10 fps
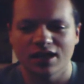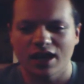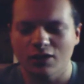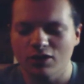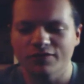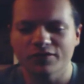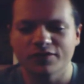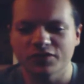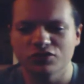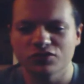However,
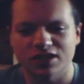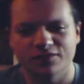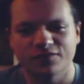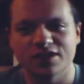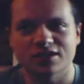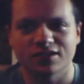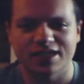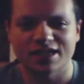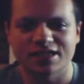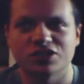if you use like physical
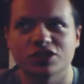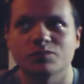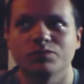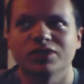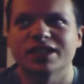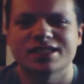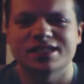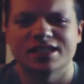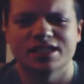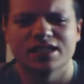attacks such as
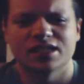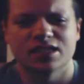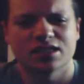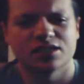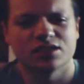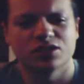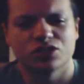blitzes and